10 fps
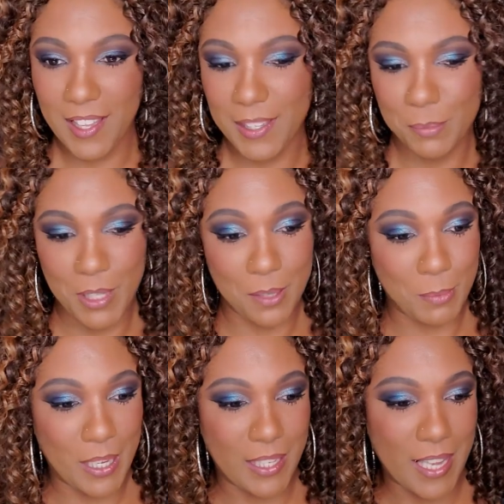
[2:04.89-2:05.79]
let me get
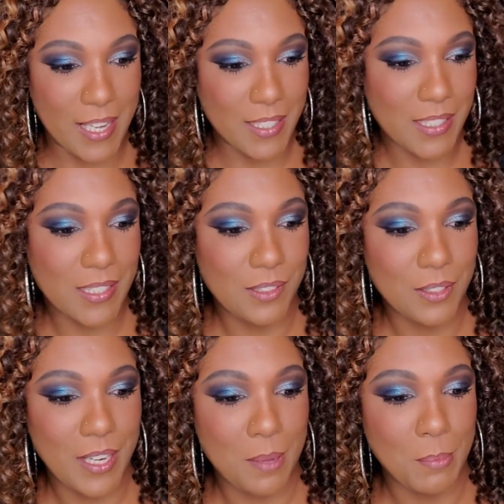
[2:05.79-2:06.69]
my glasses,
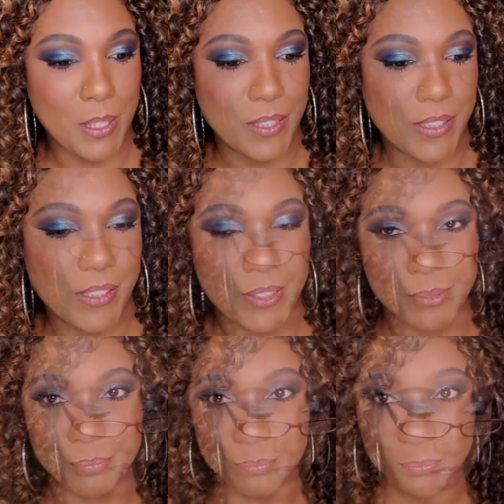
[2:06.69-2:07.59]
Lord have mercy.
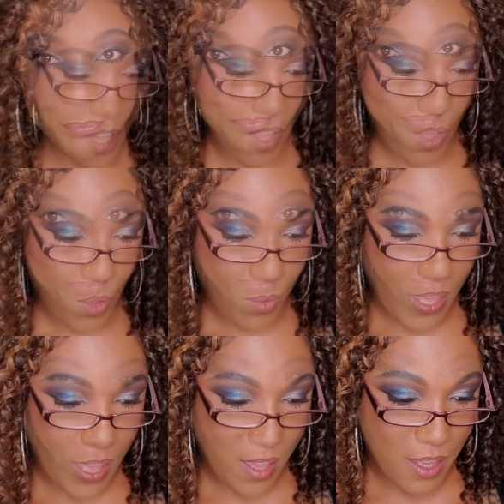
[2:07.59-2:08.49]

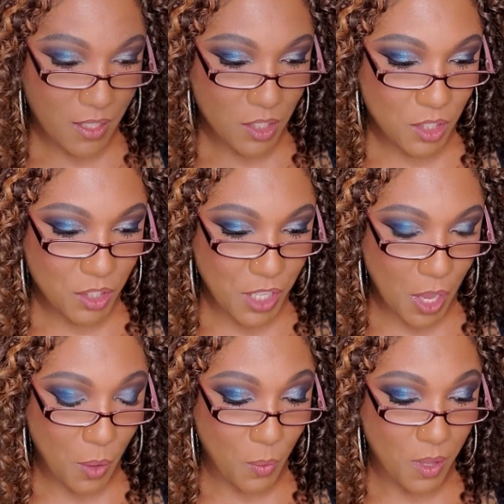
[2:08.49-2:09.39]
Okay,
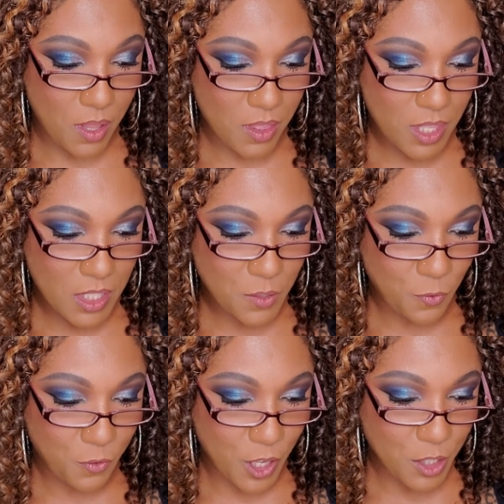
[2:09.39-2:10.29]
so this
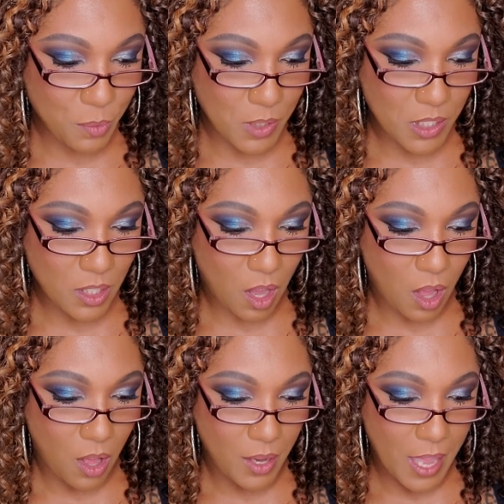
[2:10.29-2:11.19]
first one is
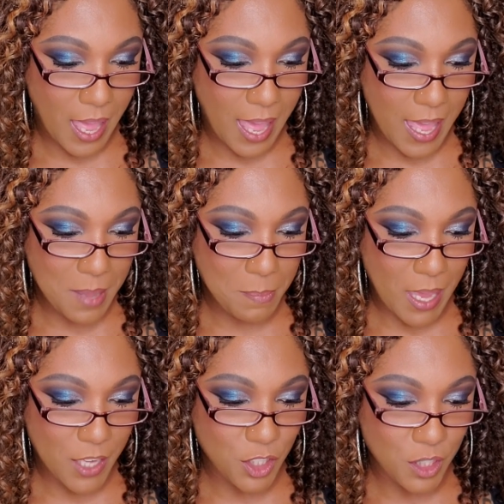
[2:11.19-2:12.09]
called
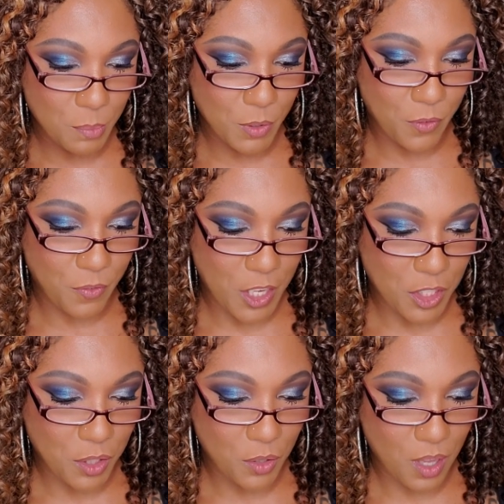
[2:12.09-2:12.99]
iMagic
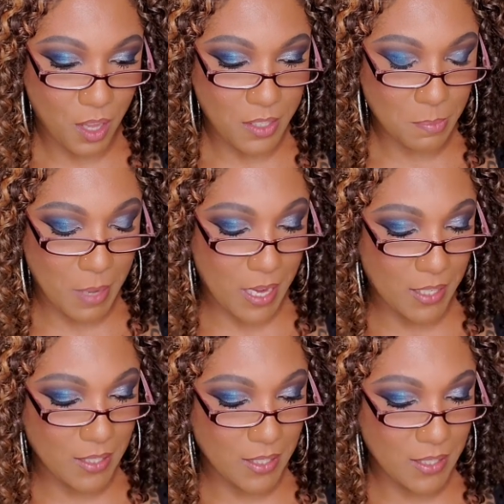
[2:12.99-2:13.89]
Professional
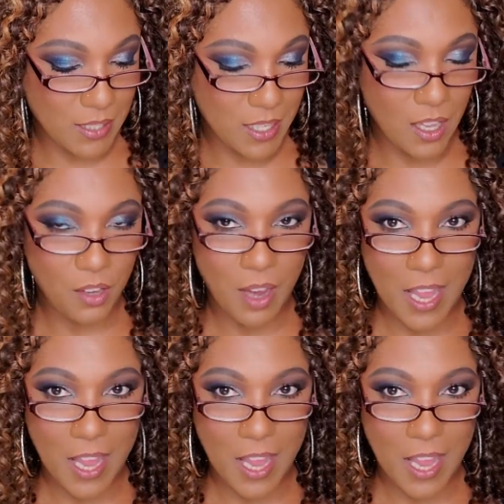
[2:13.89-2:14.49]
Cosmetics 16 Color